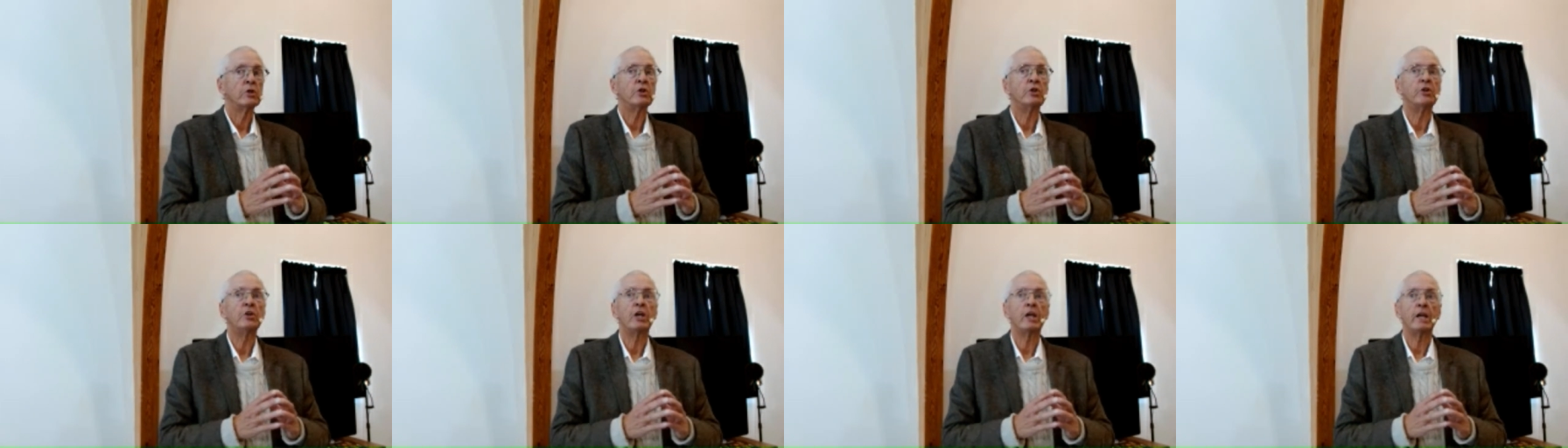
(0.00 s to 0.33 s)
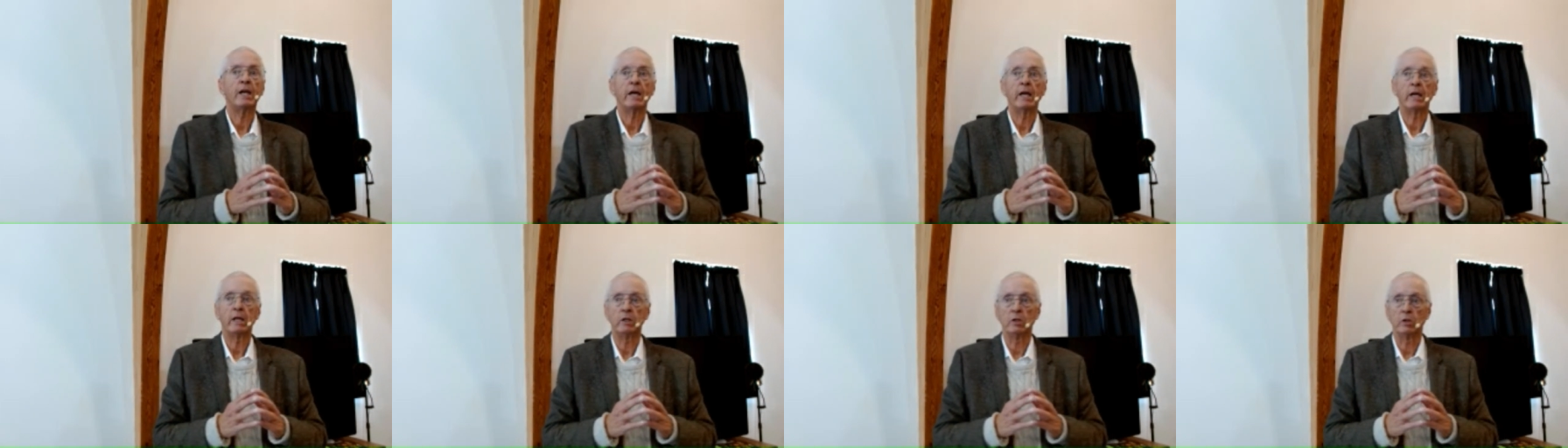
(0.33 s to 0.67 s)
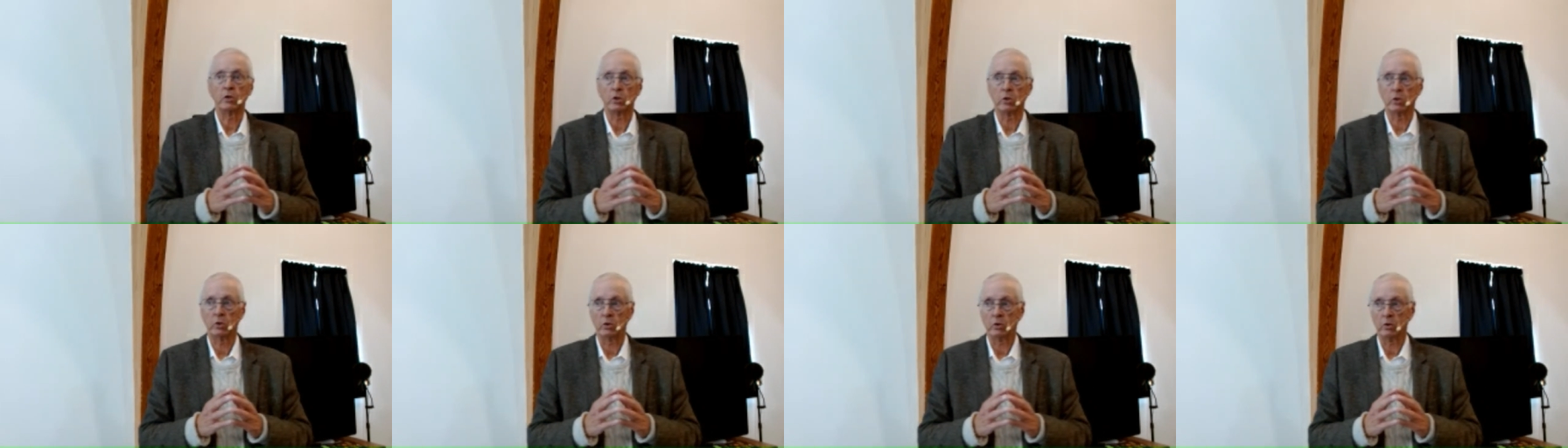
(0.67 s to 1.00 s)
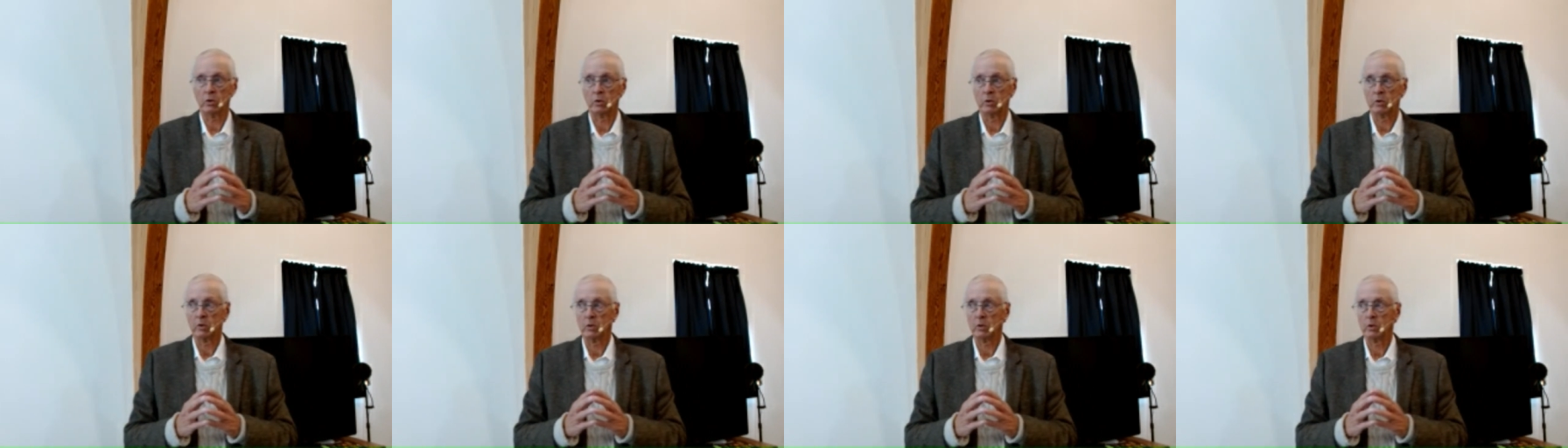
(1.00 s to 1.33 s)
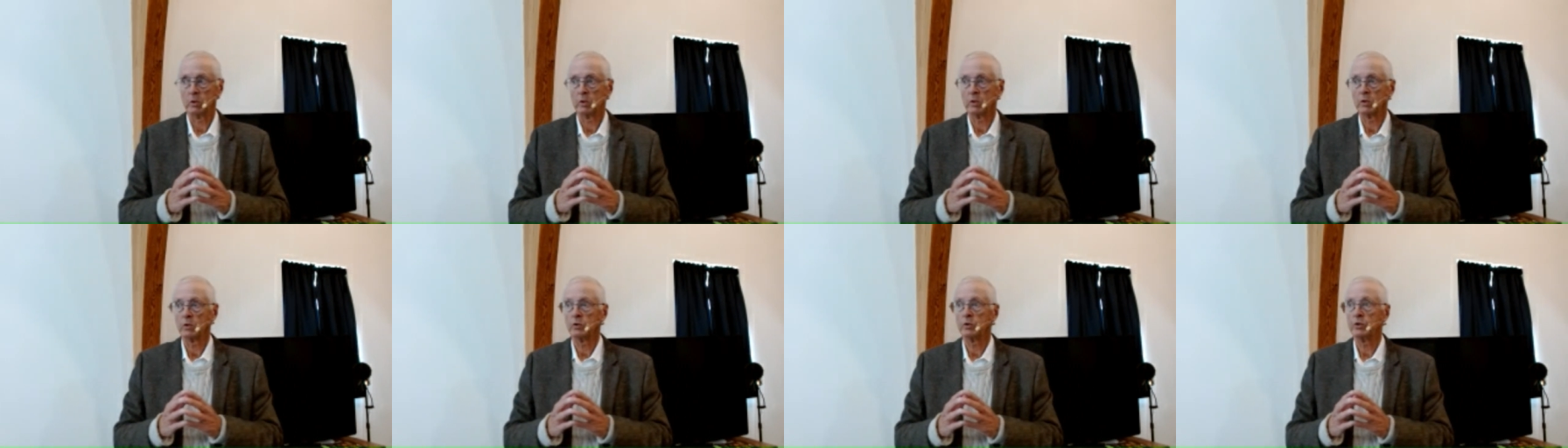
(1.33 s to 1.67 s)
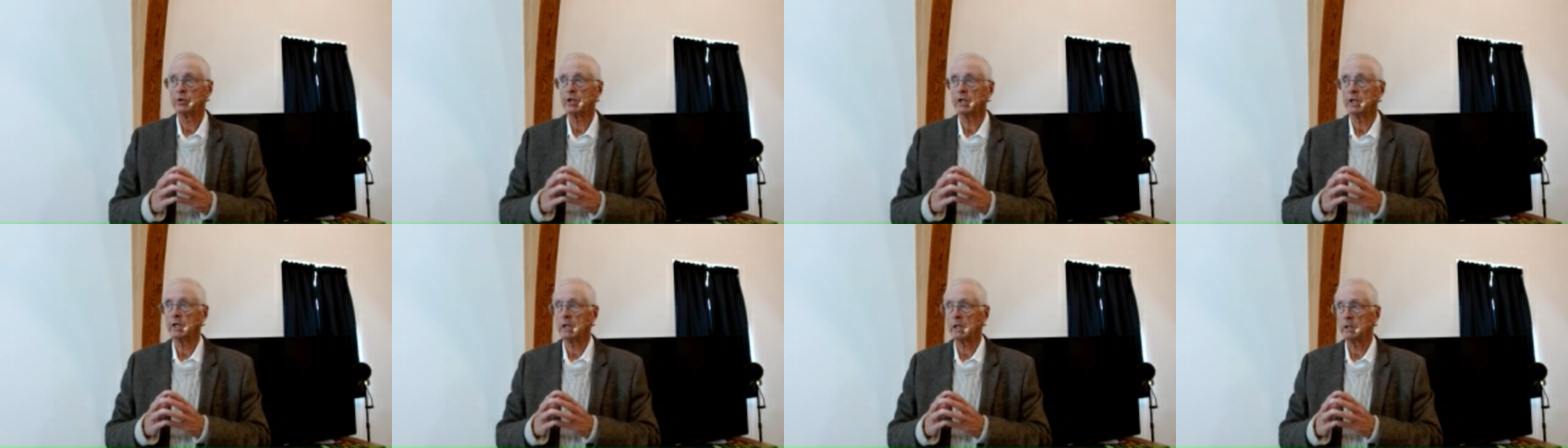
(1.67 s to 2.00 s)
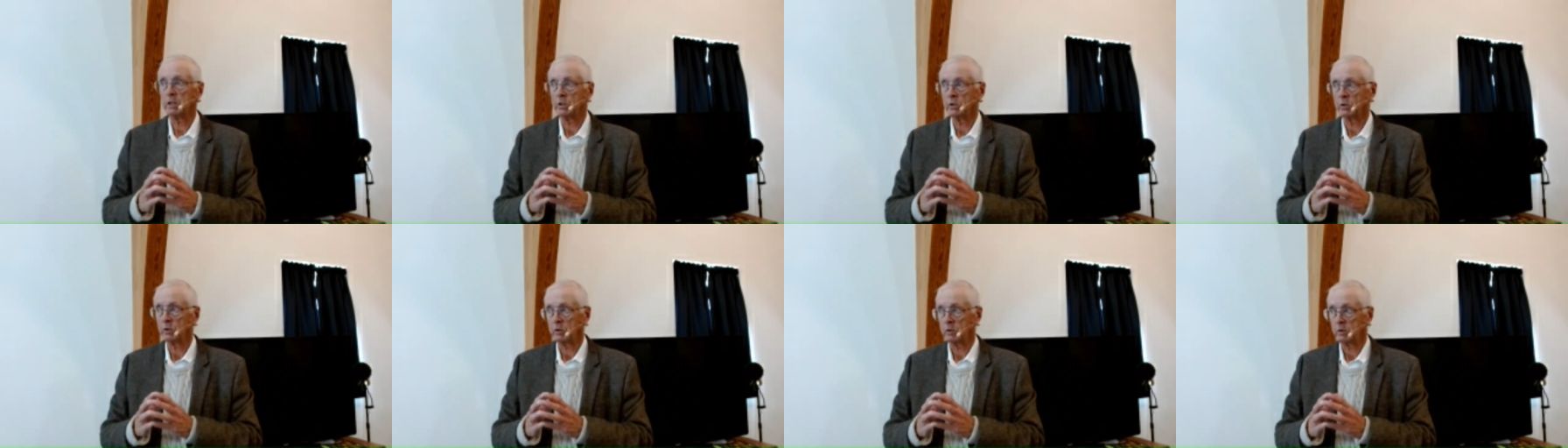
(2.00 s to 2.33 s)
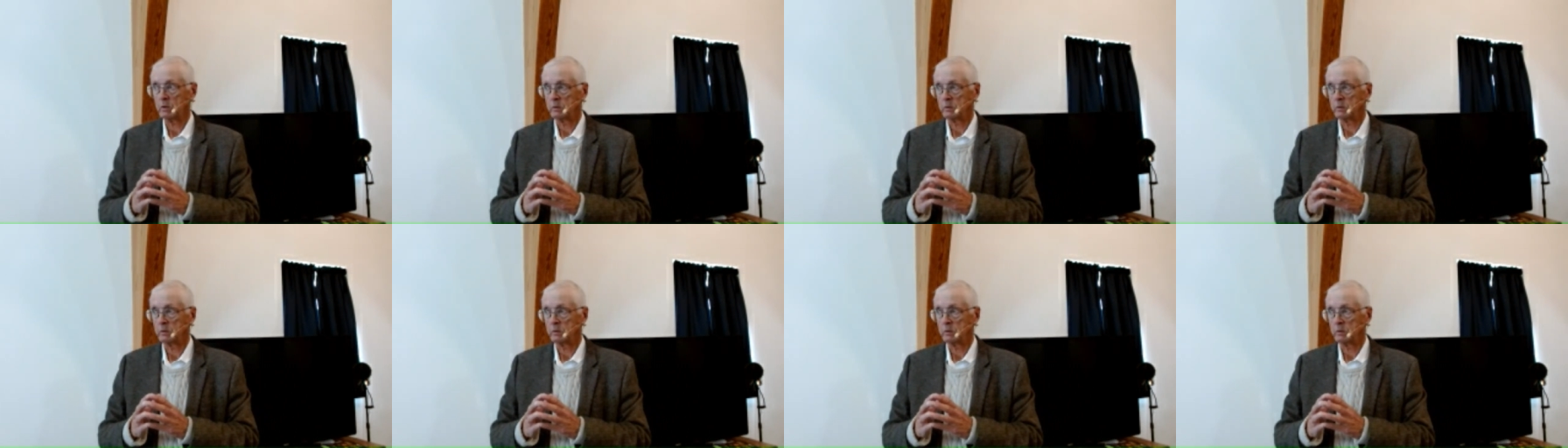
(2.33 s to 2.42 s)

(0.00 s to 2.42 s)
Daniel. Daniel.